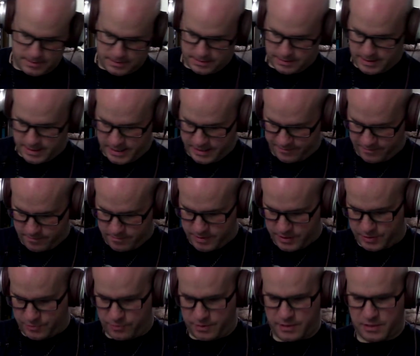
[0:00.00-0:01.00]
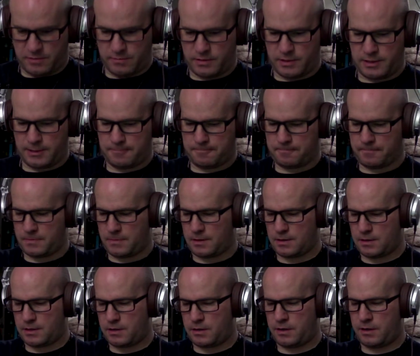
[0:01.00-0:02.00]
Kind of a mystery to me.
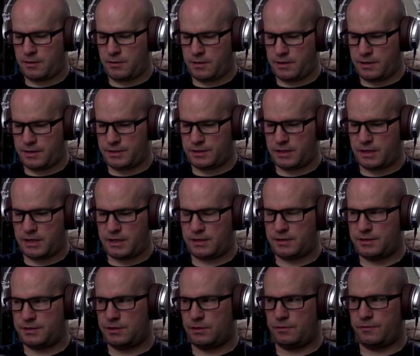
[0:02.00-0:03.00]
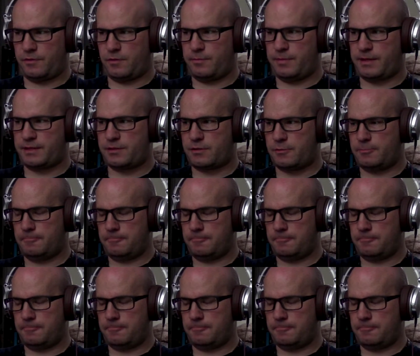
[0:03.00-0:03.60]
Here is a silver bezel.